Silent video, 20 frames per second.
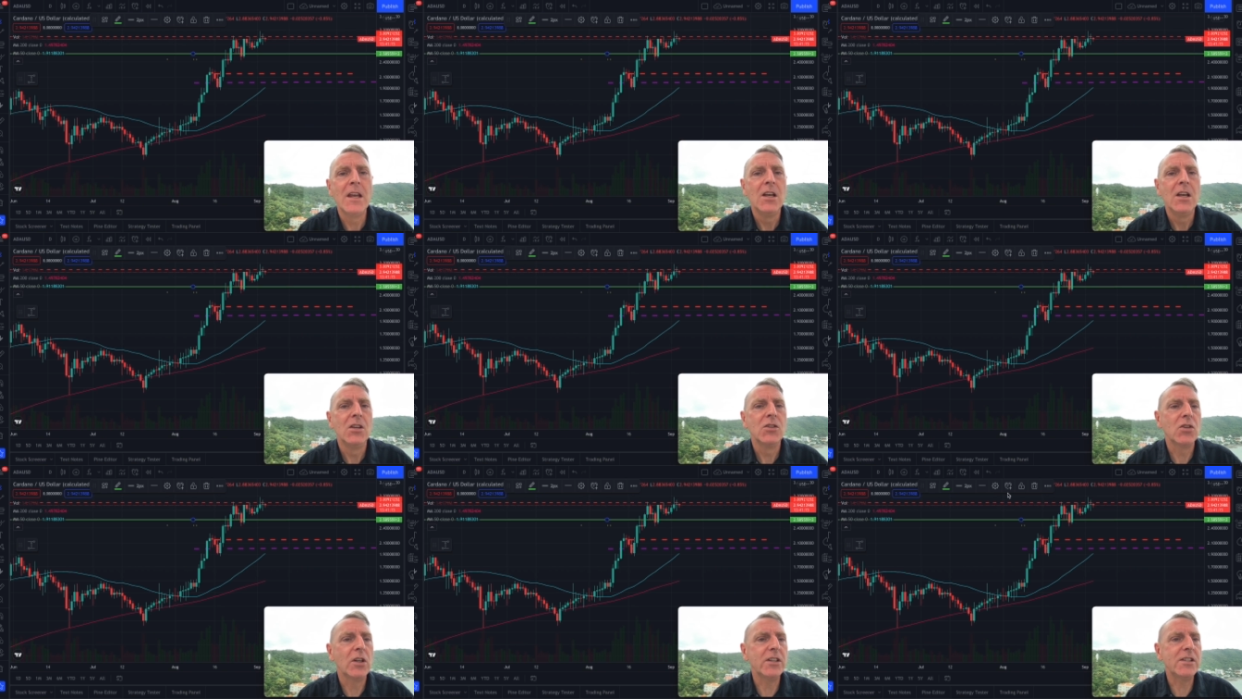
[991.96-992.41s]

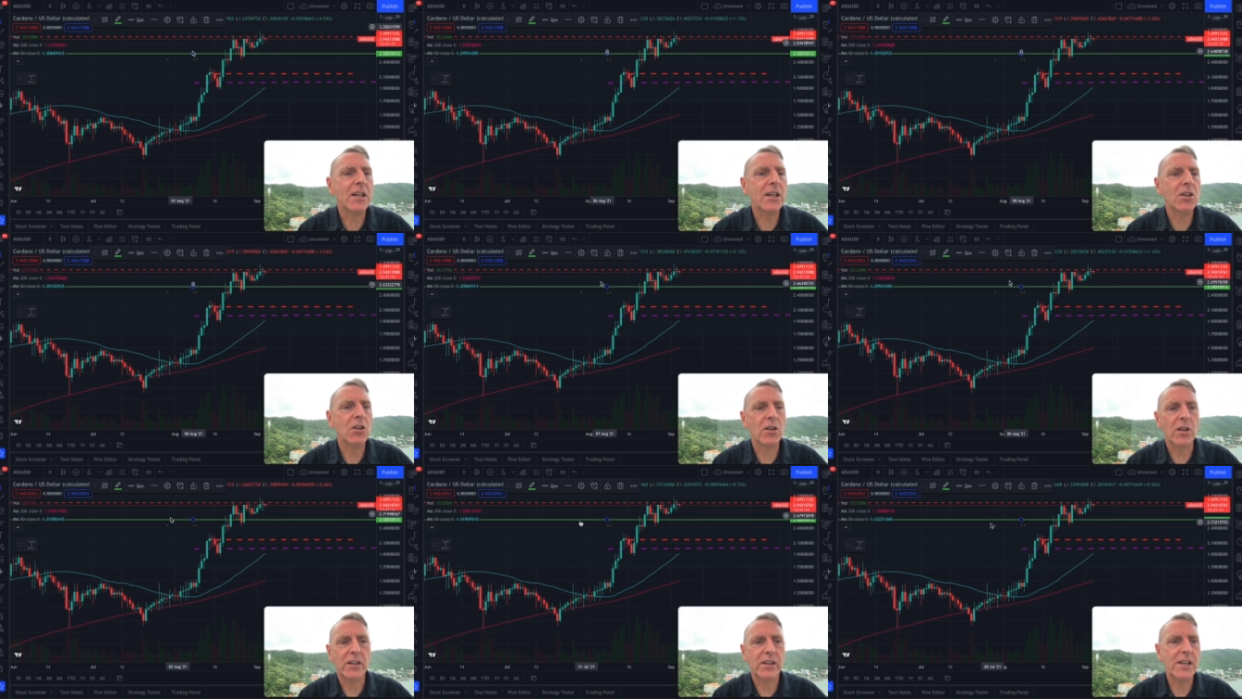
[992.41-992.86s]
So let's take a
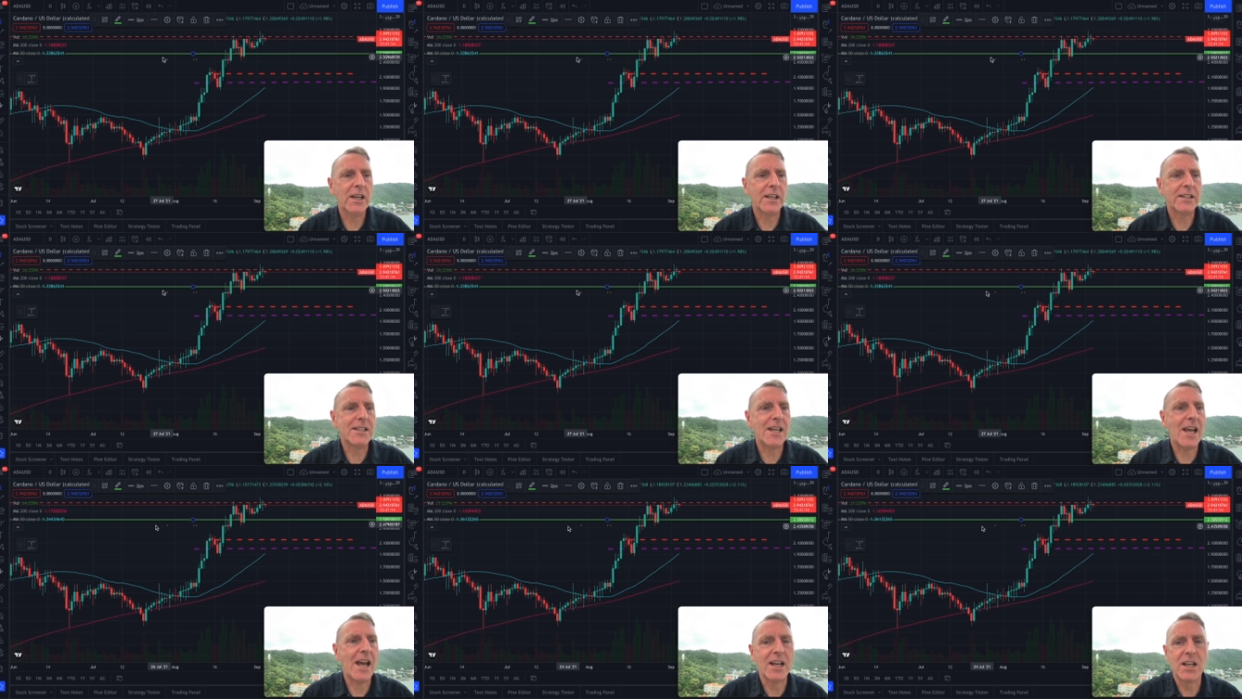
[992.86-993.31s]
look at
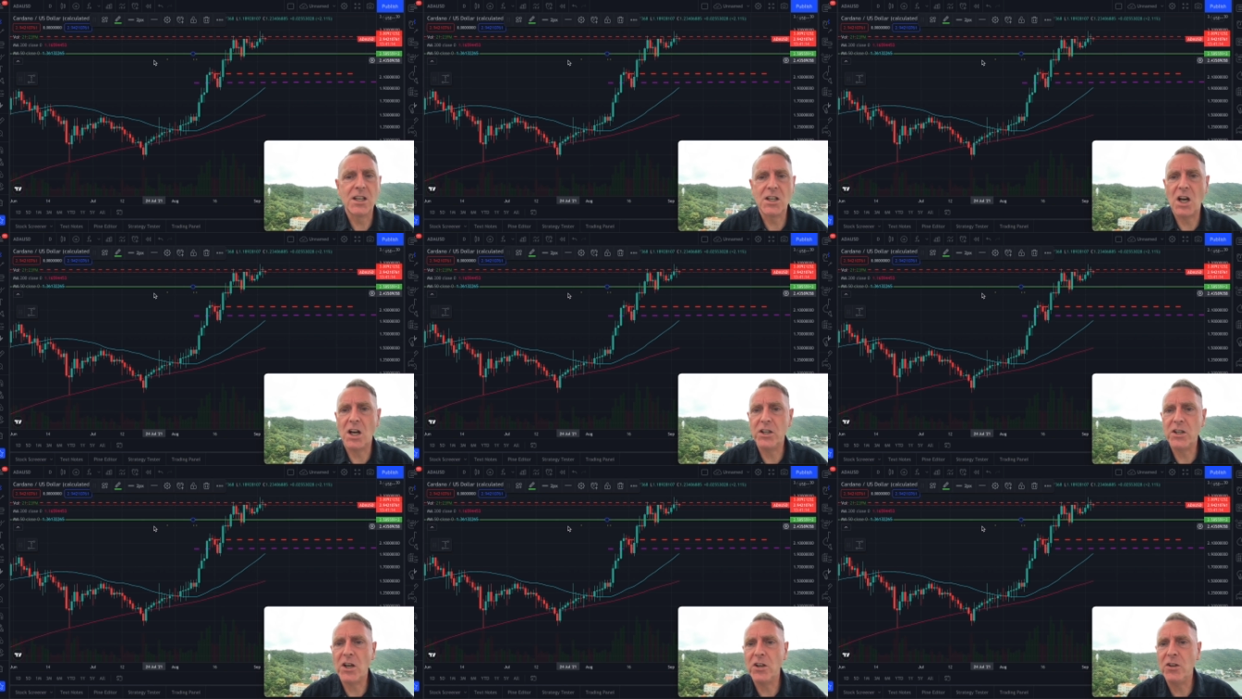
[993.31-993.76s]

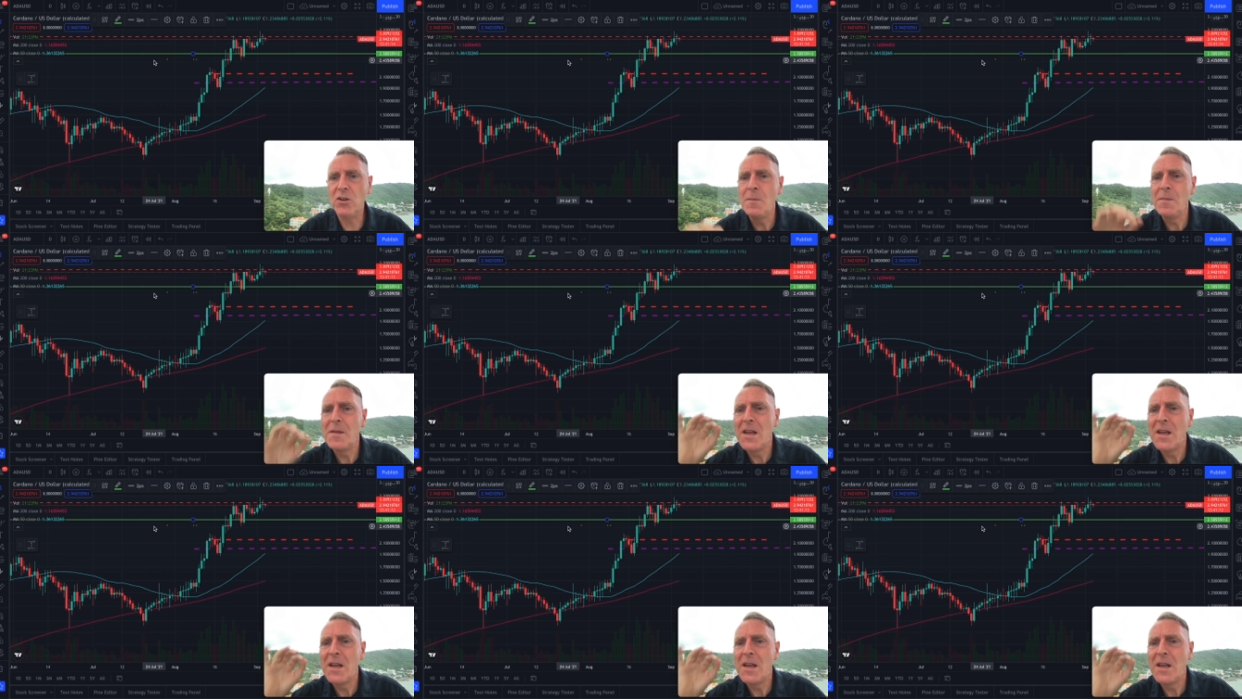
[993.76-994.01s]
Cardano.